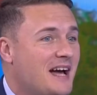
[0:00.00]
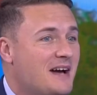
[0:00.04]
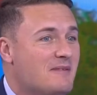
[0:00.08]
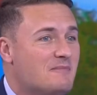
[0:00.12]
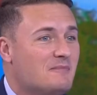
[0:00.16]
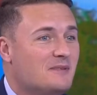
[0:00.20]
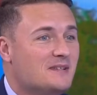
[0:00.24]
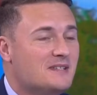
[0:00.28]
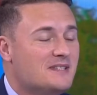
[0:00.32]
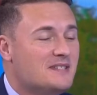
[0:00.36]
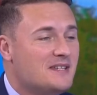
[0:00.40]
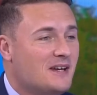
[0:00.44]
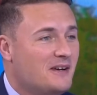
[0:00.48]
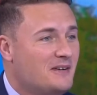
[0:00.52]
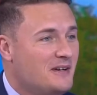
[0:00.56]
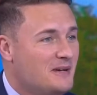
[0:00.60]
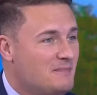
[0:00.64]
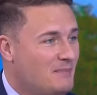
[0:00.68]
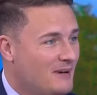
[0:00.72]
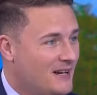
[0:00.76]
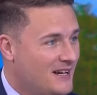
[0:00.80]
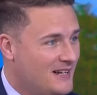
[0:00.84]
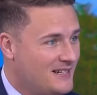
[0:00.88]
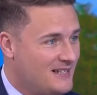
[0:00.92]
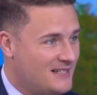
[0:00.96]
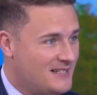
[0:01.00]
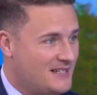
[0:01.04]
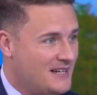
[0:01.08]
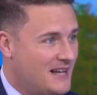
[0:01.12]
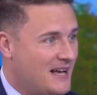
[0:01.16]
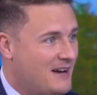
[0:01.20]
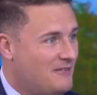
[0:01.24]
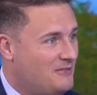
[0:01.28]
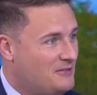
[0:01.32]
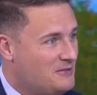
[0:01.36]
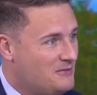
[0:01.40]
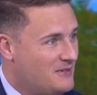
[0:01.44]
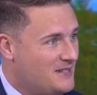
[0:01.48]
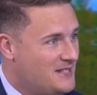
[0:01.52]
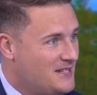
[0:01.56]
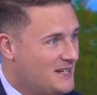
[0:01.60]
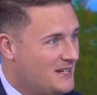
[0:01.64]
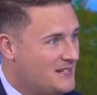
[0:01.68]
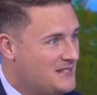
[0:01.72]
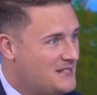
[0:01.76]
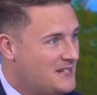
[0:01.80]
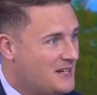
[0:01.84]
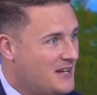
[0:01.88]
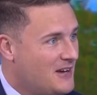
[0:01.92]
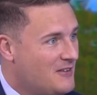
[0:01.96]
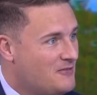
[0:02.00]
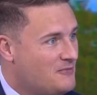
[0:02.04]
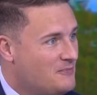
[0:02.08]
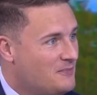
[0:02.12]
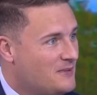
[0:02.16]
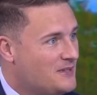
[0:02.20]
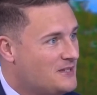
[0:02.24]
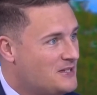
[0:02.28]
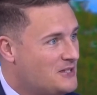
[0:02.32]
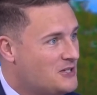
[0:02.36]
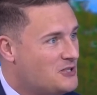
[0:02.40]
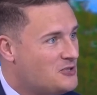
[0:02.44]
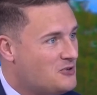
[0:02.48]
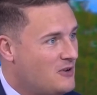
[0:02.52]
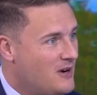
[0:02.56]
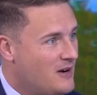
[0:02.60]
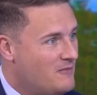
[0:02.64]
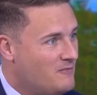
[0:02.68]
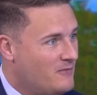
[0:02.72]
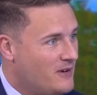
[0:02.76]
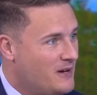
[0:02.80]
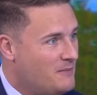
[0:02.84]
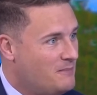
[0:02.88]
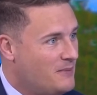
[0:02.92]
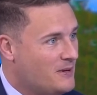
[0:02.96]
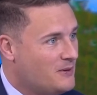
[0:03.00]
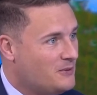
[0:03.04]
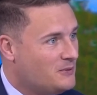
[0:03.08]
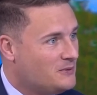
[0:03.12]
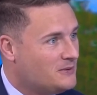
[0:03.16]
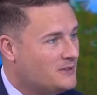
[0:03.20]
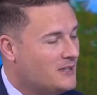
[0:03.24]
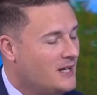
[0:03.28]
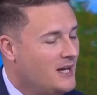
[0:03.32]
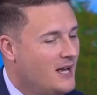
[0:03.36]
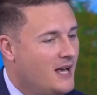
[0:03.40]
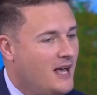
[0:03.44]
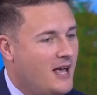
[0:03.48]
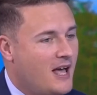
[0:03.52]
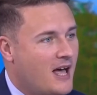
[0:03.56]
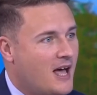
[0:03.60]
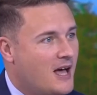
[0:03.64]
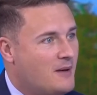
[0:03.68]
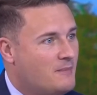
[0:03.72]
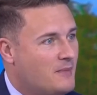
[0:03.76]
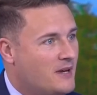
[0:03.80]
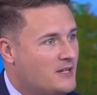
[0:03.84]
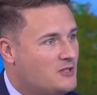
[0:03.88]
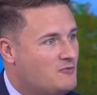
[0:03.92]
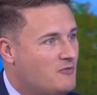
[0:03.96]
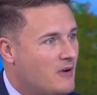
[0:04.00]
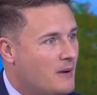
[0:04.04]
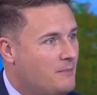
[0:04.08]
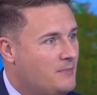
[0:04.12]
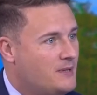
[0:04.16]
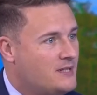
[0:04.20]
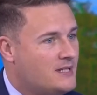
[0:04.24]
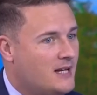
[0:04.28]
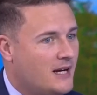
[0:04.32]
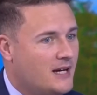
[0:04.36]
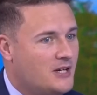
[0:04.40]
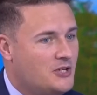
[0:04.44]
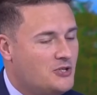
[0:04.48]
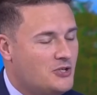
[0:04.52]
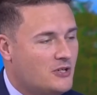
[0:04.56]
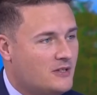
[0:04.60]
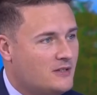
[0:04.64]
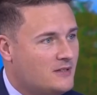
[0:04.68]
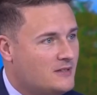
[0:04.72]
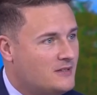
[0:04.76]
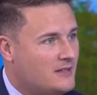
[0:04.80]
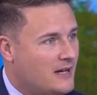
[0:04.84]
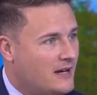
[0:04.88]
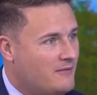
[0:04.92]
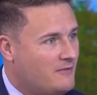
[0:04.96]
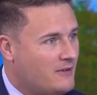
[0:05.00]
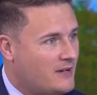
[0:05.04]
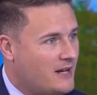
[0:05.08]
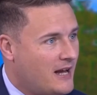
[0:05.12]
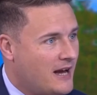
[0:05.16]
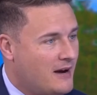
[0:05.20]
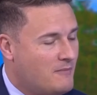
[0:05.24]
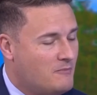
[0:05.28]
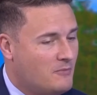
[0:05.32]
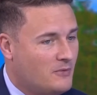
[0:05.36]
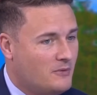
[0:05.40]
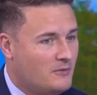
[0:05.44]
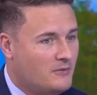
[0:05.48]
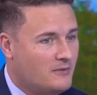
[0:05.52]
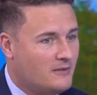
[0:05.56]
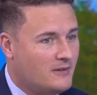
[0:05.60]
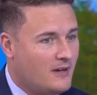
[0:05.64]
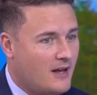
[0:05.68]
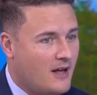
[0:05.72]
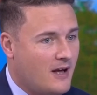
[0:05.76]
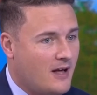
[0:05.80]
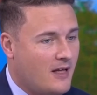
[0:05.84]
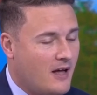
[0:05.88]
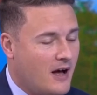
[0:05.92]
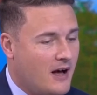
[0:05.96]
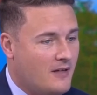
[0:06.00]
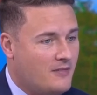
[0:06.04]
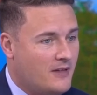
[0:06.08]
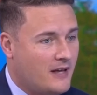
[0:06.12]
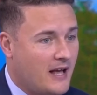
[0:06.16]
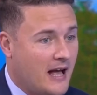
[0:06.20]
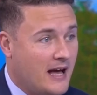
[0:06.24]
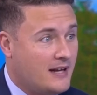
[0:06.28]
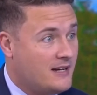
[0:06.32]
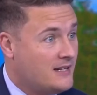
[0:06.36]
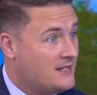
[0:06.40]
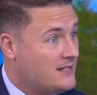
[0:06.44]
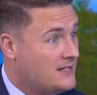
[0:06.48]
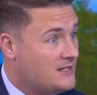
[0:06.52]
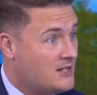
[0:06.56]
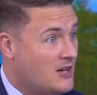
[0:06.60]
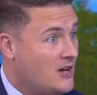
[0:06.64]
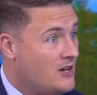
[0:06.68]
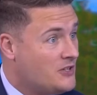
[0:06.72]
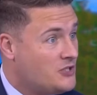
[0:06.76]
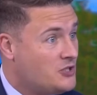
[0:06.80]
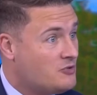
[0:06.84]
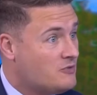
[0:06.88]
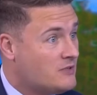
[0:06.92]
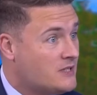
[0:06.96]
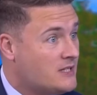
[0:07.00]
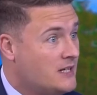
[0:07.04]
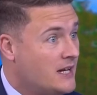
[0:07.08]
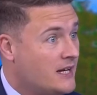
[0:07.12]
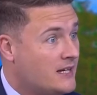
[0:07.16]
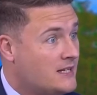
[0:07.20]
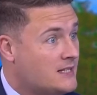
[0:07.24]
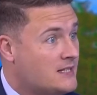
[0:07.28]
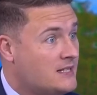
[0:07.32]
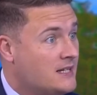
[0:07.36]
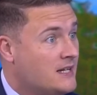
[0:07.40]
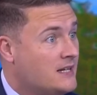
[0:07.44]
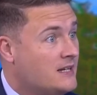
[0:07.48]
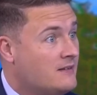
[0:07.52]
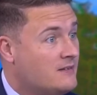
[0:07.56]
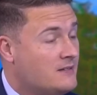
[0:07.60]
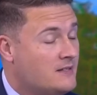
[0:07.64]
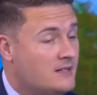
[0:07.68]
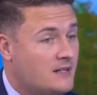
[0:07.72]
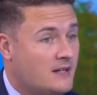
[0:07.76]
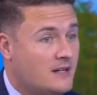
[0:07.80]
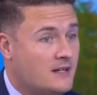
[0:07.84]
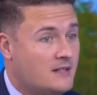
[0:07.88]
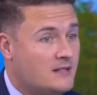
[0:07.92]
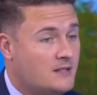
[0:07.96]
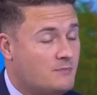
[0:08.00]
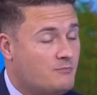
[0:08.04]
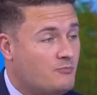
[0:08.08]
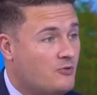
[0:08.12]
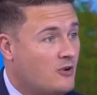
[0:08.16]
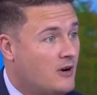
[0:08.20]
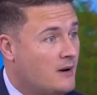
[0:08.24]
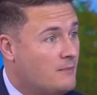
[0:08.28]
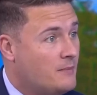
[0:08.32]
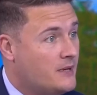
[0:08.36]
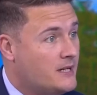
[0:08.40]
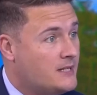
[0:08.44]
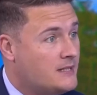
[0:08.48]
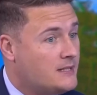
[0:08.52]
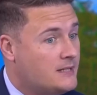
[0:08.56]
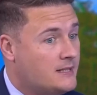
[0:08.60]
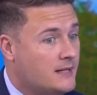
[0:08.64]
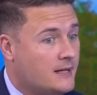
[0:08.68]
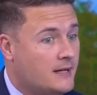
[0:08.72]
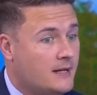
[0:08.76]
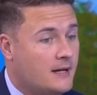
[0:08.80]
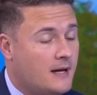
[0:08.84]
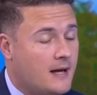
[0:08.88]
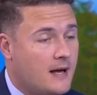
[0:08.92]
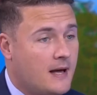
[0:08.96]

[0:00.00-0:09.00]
Cameron, Tony Blair doesn't have to return to government to try and rebuild his reputation. David Cameron, I think, had a disastrous legacy as Prime Minister.